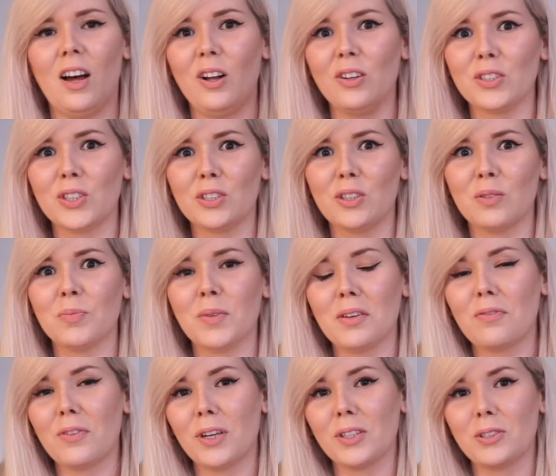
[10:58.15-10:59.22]
Also, don't be
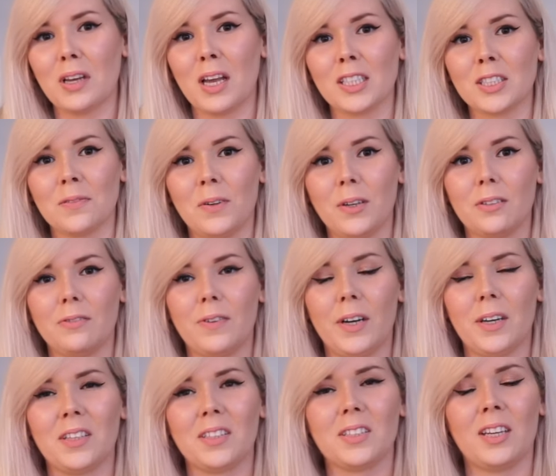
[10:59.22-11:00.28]
afraid to ask for
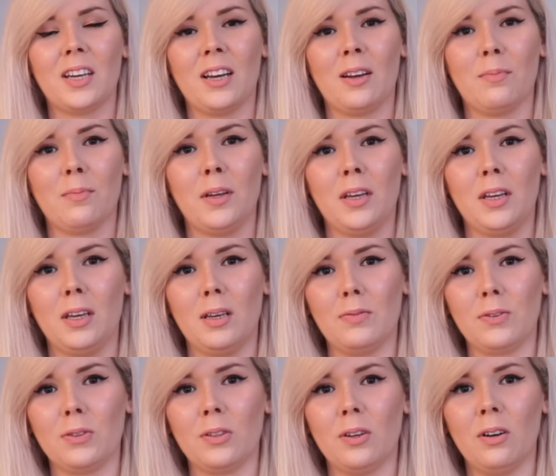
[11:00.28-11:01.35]
advice.
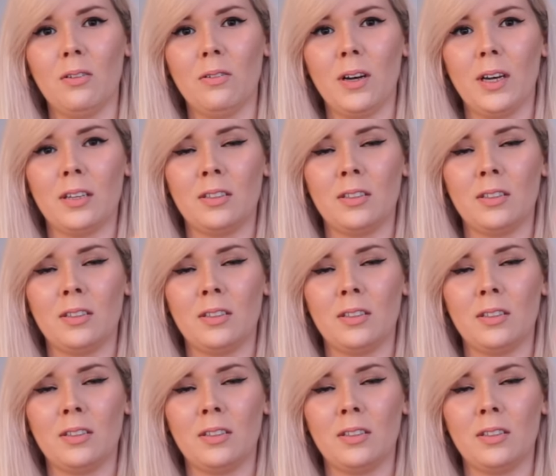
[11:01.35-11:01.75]
If you know